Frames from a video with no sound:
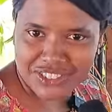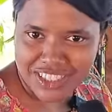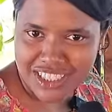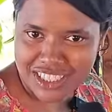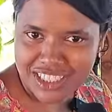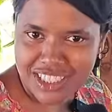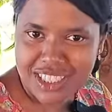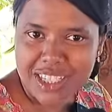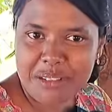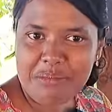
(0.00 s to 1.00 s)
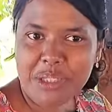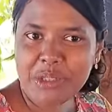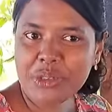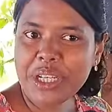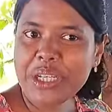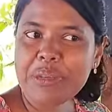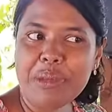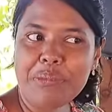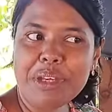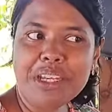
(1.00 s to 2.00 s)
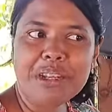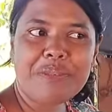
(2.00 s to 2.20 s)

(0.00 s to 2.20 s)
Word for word: week, but you can remember